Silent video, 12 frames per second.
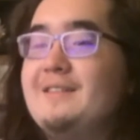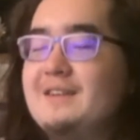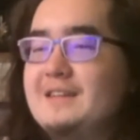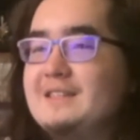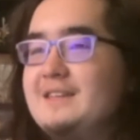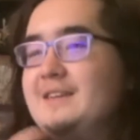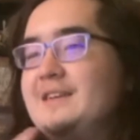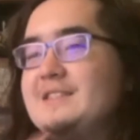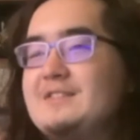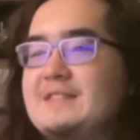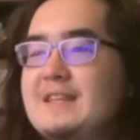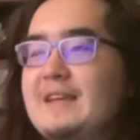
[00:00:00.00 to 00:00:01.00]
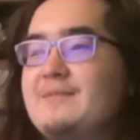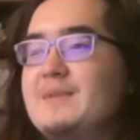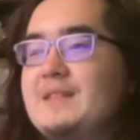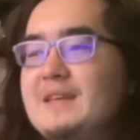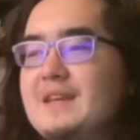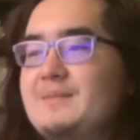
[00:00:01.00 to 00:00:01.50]
because I've
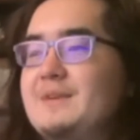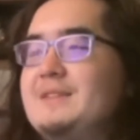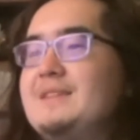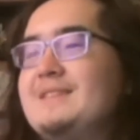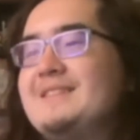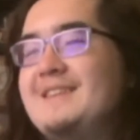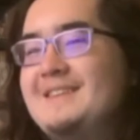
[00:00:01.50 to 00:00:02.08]
been thinking about this.